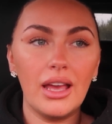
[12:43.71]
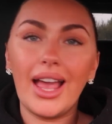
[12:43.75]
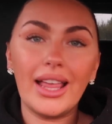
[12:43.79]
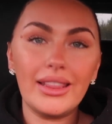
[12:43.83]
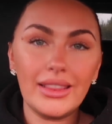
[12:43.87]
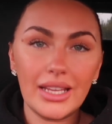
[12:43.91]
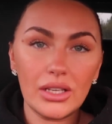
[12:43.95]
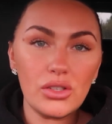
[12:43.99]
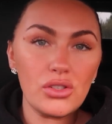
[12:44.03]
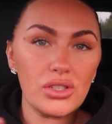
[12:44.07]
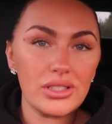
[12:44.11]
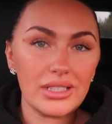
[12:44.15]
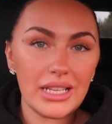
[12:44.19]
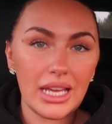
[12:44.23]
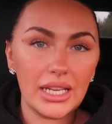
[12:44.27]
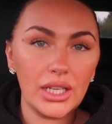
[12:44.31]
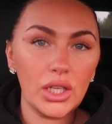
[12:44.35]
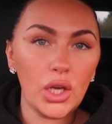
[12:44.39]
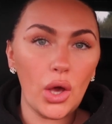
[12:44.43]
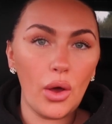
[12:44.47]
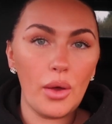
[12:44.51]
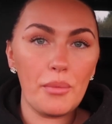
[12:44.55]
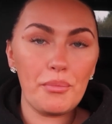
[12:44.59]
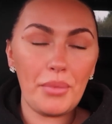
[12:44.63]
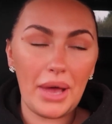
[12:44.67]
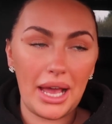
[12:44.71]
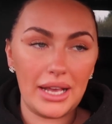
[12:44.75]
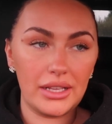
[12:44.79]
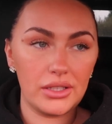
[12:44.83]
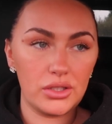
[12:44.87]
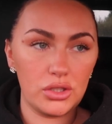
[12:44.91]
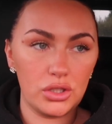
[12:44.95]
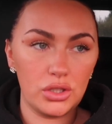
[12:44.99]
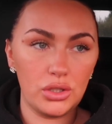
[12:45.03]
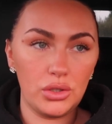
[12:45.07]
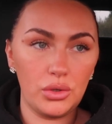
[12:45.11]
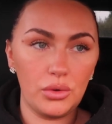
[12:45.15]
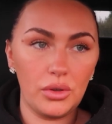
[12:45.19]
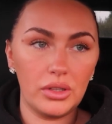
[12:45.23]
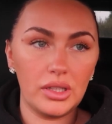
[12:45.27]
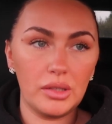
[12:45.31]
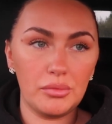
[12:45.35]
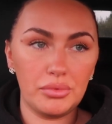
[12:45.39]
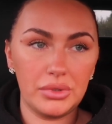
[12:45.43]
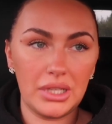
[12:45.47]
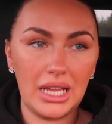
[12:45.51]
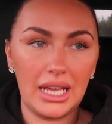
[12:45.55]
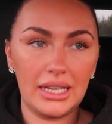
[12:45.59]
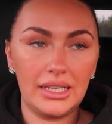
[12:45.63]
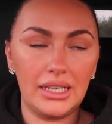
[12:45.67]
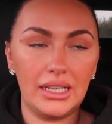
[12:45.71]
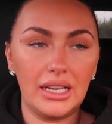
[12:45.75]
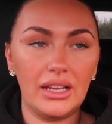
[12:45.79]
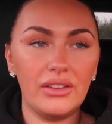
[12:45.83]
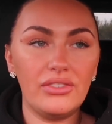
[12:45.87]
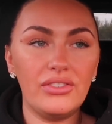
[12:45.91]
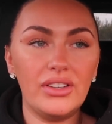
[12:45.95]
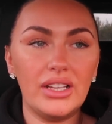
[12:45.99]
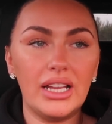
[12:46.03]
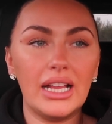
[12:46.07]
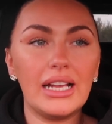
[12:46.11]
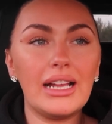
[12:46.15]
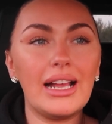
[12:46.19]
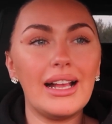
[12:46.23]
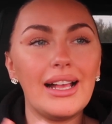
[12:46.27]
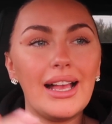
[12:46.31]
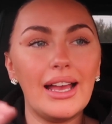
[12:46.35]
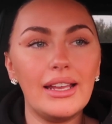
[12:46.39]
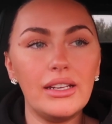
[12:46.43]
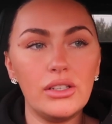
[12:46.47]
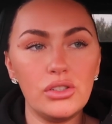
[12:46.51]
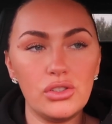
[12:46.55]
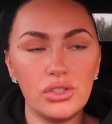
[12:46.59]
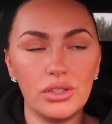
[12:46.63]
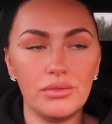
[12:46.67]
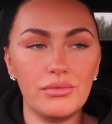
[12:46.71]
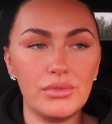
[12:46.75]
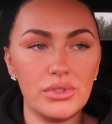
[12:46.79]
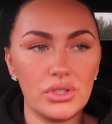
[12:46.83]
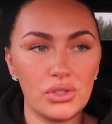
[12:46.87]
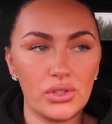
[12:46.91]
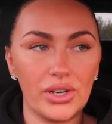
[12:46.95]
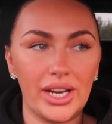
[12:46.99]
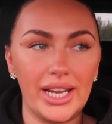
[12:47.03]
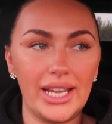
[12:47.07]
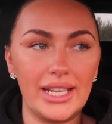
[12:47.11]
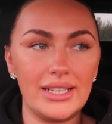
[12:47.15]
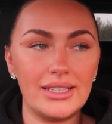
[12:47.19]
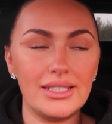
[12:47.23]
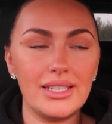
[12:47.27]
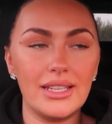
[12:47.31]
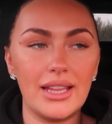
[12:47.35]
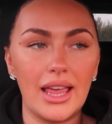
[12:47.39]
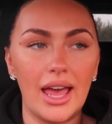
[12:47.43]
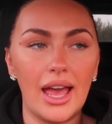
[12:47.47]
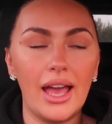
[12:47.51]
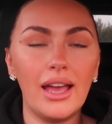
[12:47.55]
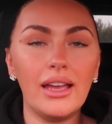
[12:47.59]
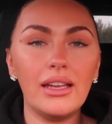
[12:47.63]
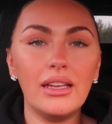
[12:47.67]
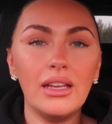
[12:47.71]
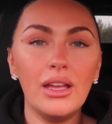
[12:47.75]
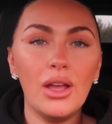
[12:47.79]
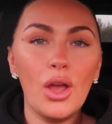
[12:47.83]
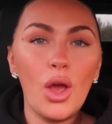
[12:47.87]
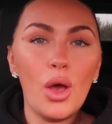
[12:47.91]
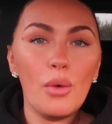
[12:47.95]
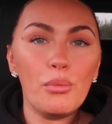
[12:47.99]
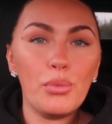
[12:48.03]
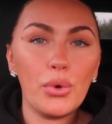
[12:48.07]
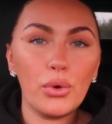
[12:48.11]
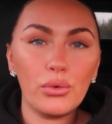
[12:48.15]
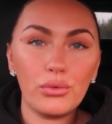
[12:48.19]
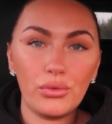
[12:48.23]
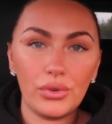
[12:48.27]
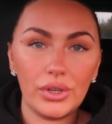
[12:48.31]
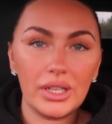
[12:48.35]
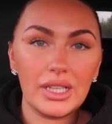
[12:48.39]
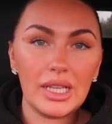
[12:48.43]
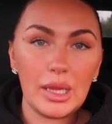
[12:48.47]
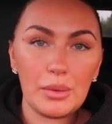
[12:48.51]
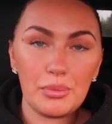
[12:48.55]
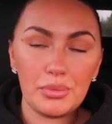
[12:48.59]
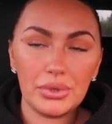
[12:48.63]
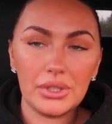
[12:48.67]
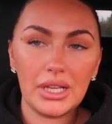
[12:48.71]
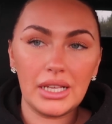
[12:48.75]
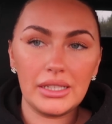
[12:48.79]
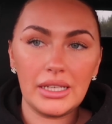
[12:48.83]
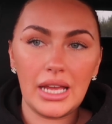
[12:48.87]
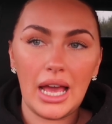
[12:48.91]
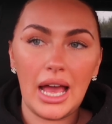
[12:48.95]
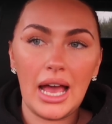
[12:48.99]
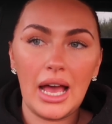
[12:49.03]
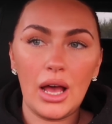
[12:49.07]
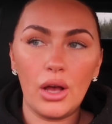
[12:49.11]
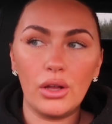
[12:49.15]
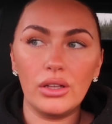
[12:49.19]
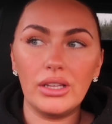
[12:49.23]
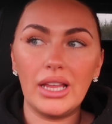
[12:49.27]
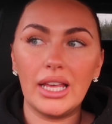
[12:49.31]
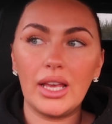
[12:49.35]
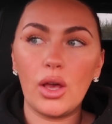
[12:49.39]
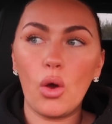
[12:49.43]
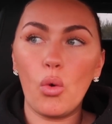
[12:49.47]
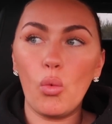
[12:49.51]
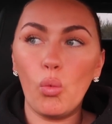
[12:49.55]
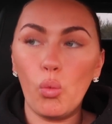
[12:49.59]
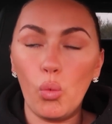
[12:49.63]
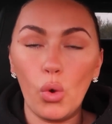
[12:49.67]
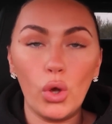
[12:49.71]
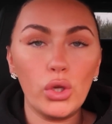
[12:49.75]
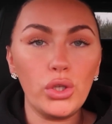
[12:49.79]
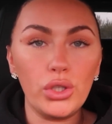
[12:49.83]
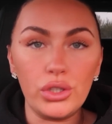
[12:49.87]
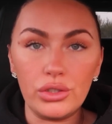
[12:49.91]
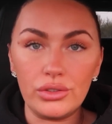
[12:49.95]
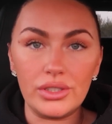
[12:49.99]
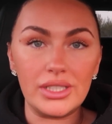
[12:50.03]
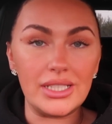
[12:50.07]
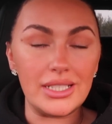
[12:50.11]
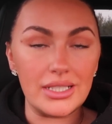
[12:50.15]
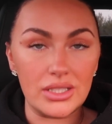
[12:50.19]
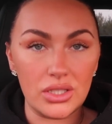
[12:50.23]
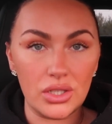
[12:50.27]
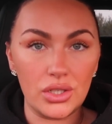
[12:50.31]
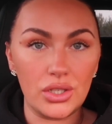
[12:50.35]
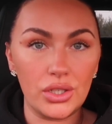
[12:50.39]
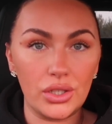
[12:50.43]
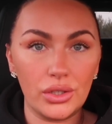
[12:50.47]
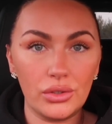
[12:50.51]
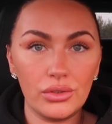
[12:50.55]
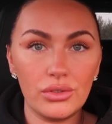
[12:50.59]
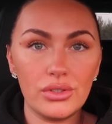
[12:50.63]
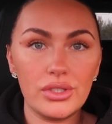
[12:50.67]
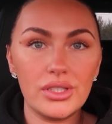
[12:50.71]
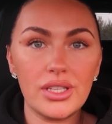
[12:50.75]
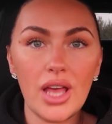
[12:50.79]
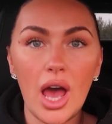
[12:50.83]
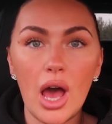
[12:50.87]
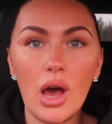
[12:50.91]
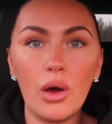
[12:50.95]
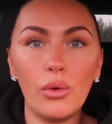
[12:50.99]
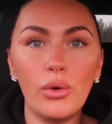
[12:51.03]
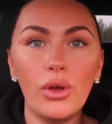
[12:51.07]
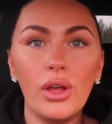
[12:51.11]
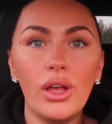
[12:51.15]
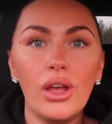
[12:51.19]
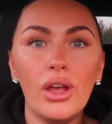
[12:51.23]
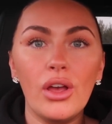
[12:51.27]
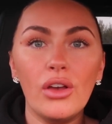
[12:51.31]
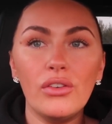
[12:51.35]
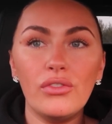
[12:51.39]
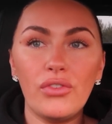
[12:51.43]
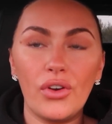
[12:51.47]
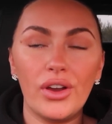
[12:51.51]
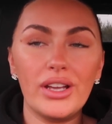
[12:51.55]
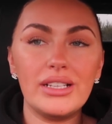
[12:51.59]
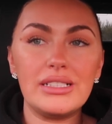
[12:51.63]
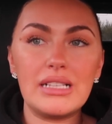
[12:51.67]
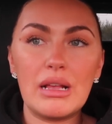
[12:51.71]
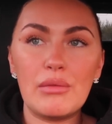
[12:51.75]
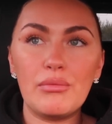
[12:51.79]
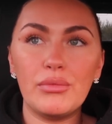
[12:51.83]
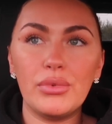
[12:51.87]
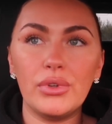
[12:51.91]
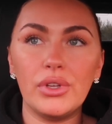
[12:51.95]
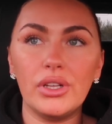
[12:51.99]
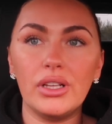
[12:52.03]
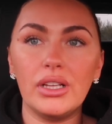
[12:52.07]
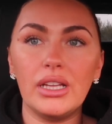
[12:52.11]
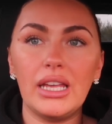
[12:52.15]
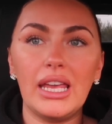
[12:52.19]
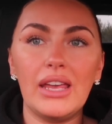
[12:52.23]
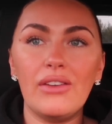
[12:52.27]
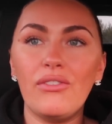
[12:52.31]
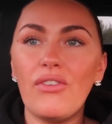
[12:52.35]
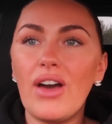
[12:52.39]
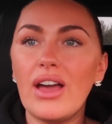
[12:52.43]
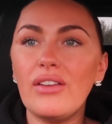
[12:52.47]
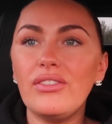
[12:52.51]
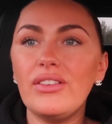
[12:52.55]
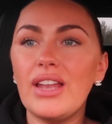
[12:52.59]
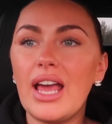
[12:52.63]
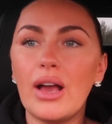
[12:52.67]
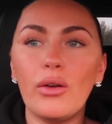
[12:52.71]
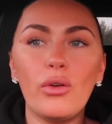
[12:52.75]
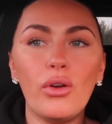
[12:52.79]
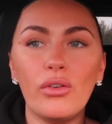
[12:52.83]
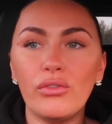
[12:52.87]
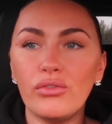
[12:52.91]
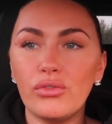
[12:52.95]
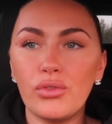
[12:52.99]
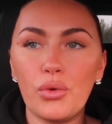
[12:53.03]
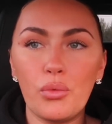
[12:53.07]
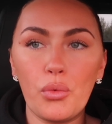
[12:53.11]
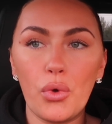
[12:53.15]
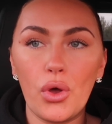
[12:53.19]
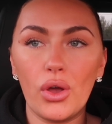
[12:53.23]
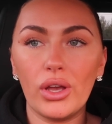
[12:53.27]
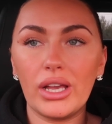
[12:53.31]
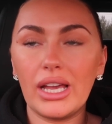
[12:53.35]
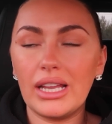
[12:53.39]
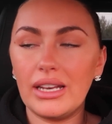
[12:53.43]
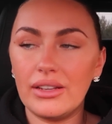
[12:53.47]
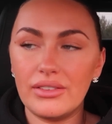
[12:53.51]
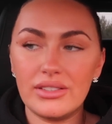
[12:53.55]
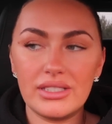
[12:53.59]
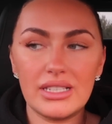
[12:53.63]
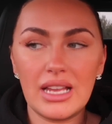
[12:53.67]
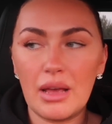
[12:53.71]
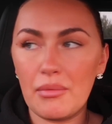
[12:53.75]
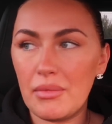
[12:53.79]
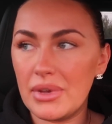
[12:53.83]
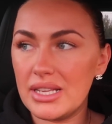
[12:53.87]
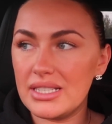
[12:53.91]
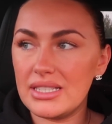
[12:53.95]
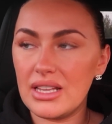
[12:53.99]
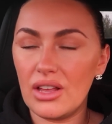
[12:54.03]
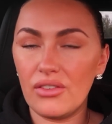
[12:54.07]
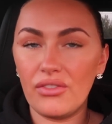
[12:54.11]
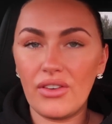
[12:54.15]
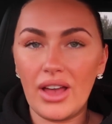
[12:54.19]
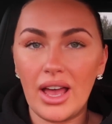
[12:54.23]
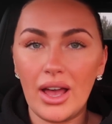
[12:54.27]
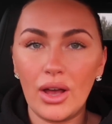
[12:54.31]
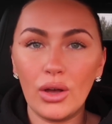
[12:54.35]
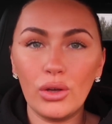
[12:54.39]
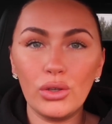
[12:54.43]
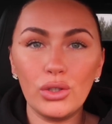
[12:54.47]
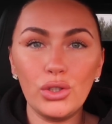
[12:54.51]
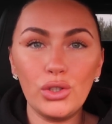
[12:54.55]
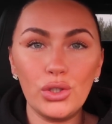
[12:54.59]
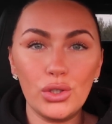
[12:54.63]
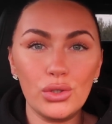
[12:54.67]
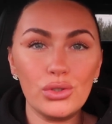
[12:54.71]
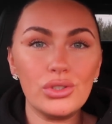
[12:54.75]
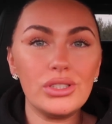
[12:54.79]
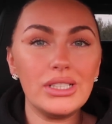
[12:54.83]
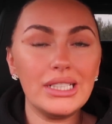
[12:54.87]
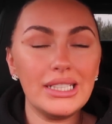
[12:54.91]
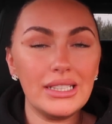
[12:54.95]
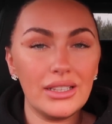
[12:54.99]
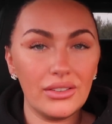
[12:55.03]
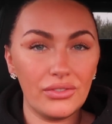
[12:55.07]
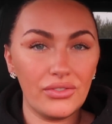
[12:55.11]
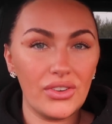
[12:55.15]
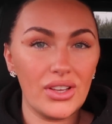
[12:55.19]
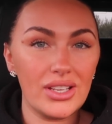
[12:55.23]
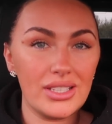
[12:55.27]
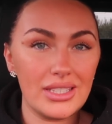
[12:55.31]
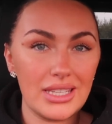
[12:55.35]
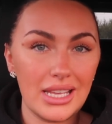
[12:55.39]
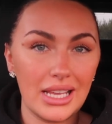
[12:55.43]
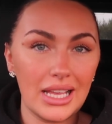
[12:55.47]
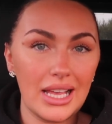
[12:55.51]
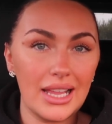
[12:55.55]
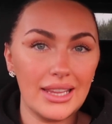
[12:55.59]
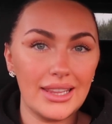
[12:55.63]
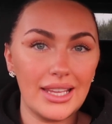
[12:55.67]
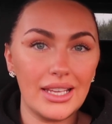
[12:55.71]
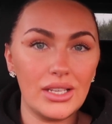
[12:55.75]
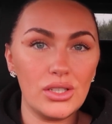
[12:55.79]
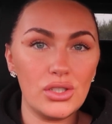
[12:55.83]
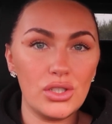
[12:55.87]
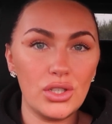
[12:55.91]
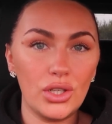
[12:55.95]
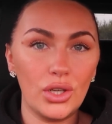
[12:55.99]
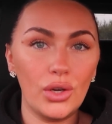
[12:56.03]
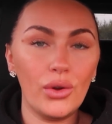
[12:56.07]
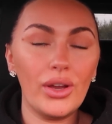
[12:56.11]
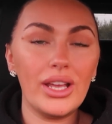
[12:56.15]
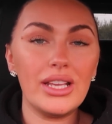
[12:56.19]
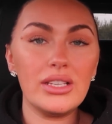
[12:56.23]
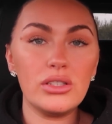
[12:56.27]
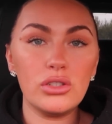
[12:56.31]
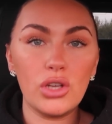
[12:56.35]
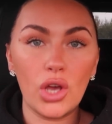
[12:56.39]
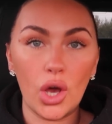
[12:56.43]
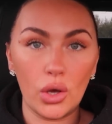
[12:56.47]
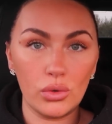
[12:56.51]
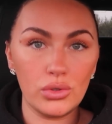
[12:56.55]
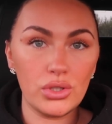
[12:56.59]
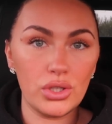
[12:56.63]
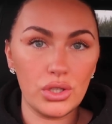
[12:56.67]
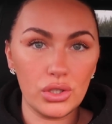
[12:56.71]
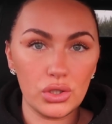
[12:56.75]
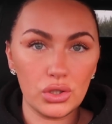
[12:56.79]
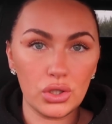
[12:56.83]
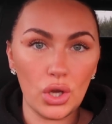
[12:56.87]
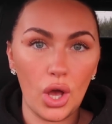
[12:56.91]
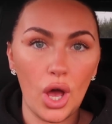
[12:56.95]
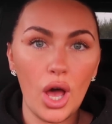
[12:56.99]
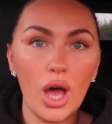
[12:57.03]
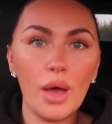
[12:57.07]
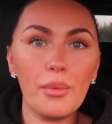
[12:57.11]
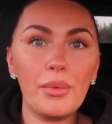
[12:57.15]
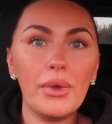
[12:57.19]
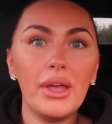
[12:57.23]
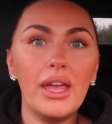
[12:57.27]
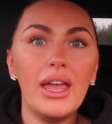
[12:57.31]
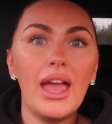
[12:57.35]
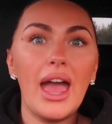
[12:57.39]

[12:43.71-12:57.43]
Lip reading: And then just kind of going back to the planning, I feel like I kind of jumped straight into that, but really plan out like what you need to do. So for example, if I've now gone for a walk and I've snapped myself out, usually the first thing I'll then do is go to the shop